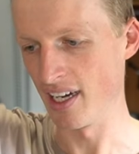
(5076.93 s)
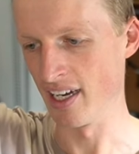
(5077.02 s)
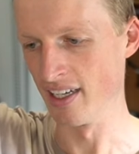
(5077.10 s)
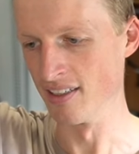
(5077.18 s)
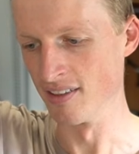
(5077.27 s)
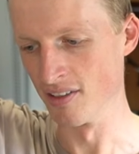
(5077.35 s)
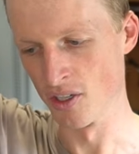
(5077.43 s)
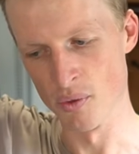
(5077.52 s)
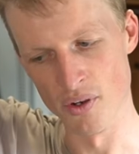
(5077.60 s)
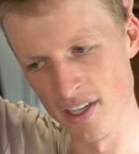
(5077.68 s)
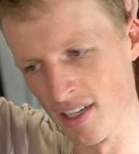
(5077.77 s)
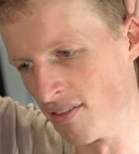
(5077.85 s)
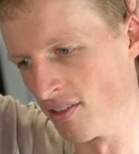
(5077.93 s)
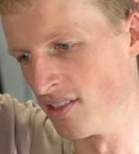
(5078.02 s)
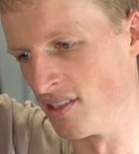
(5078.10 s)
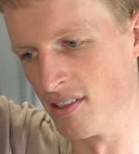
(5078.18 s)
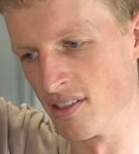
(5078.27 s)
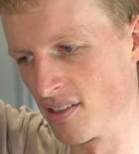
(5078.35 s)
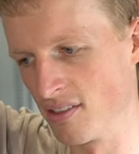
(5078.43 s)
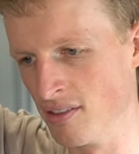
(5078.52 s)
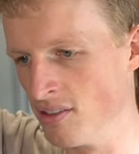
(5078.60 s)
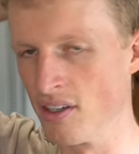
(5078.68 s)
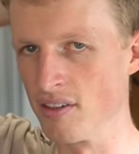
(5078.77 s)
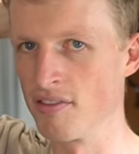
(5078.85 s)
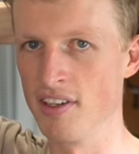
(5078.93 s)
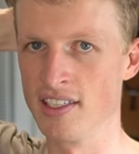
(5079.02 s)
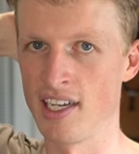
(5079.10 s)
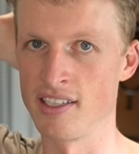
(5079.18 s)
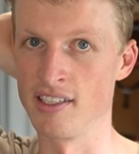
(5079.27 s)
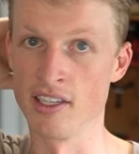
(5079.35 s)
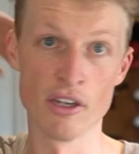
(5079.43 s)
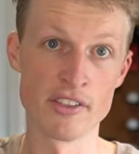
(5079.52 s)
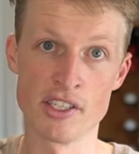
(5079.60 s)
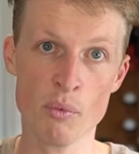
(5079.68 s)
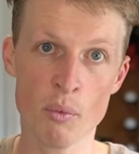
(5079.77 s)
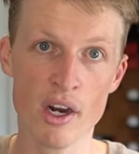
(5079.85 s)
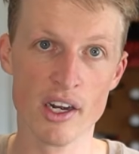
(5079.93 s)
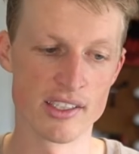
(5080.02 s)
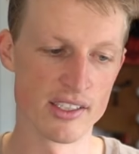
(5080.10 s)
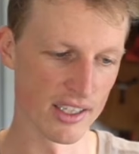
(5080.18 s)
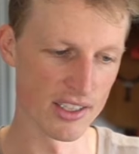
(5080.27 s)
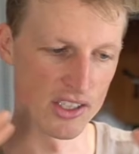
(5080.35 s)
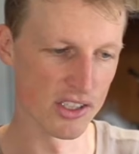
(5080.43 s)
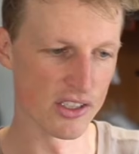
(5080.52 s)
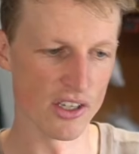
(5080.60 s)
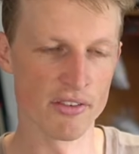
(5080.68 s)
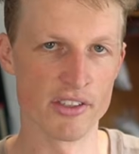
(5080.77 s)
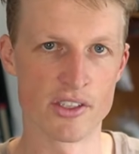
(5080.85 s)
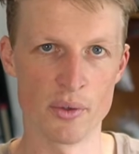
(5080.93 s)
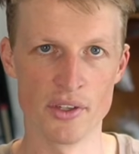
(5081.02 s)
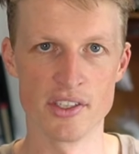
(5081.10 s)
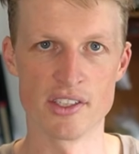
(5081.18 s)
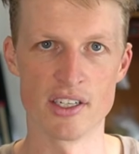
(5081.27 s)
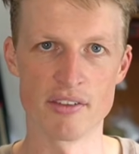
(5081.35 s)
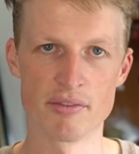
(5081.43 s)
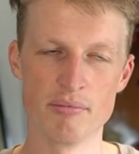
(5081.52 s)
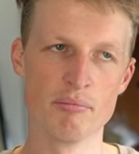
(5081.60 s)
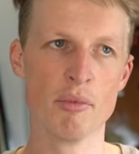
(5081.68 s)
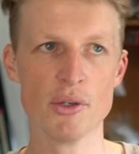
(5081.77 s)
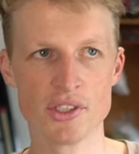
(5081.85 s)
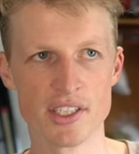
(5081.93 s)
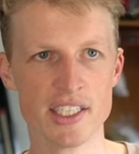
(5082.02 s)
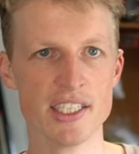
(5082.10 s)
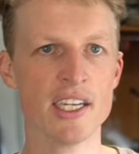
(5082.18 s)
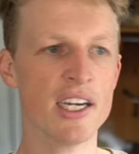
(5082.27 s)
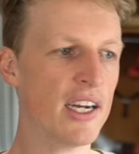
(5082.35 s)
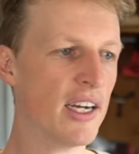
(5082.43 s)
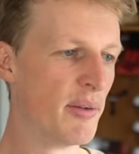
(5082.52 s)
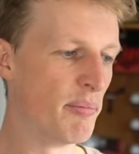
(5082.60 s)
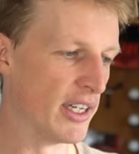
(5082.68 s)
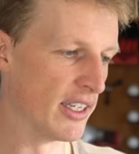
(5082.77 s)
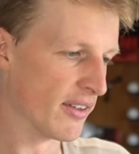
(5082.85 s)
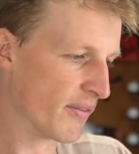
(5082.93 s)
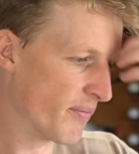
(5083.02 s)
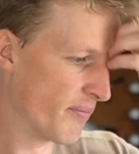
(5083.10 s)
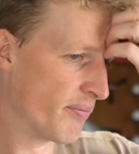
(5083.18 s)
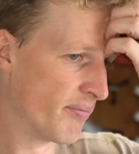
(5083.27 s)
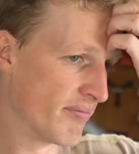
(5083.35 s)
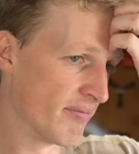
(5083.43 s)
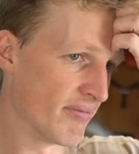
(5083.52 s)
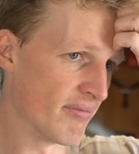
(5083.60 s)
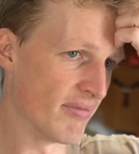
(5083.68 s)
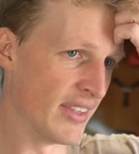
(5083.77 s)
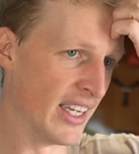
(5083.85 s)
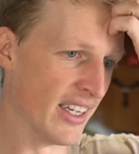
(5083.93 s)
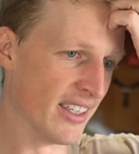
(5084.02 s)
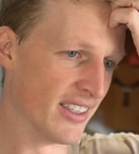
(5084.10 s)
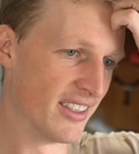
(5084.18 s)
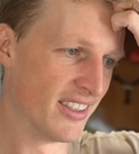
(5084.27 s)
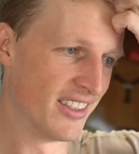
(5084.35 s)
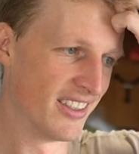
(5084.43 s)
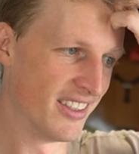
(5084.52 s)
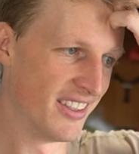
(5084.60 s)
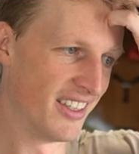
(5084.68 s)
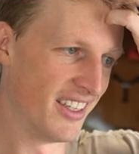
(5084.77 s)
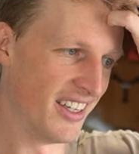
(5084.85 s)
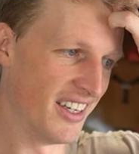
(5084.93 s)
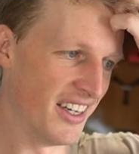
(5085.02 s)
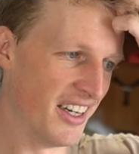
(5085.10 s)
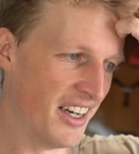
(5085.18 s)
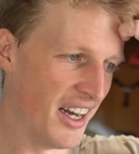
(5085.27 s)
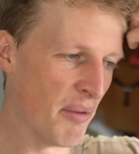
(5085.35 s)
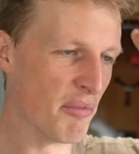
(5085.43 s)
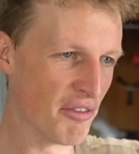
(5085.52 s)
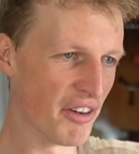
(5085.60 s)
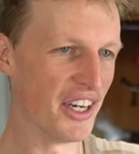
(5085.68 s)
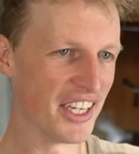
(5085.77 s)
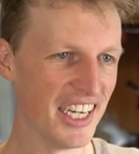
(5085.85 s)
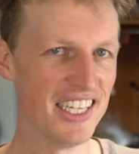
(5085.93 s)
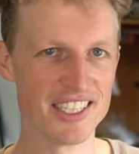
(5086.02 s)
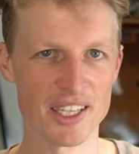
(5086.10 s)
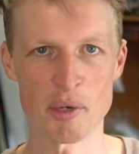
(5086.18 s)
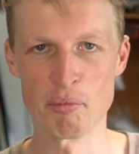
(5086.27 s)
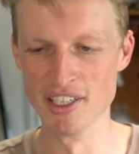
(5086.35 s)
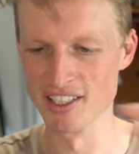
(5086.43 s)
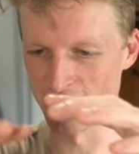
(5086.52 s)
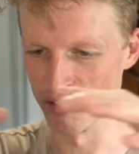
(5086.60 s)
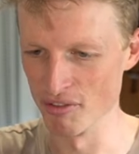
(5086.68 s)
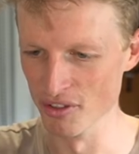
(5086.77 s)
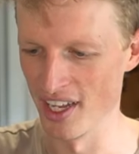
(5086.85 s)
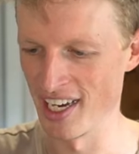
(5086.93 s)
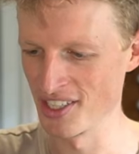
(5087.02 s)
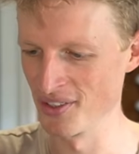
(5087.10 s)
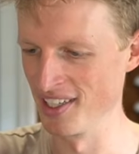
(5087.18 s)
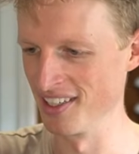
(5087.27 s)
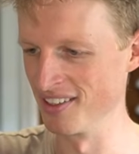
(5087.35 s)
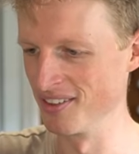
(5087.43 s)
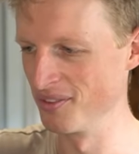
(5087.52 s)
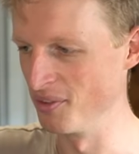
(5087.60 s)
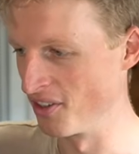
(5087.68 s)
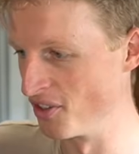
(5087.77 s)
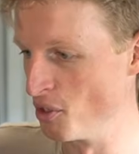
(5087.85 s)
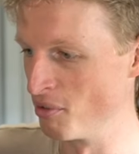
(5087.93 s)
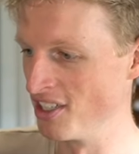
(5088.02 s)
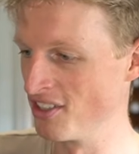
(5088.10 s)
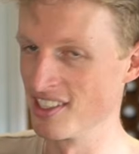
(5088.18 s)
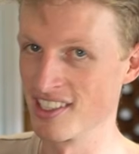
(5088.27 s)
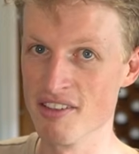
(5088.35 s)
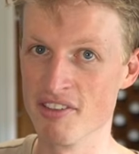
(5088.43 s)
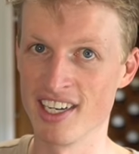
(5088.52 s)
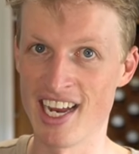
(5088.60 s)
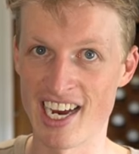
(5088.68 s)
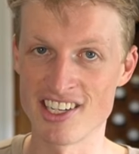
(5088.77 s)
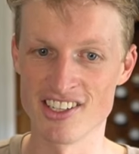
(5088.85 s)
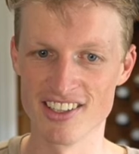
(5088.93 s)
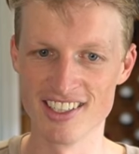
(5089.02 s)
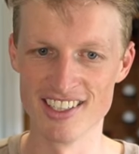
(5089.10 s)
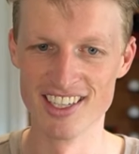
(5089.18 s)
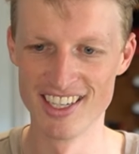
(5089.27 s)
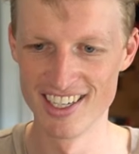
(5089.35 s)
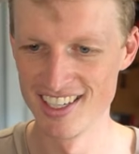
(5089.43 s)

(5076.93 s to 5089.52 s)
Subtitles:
And the quality of those is not fantastic. It obviously works, like it's just surface quality stuff mostly, but yeah. I'd be very keen to like print like a full actuator with the new printer and see if you can actually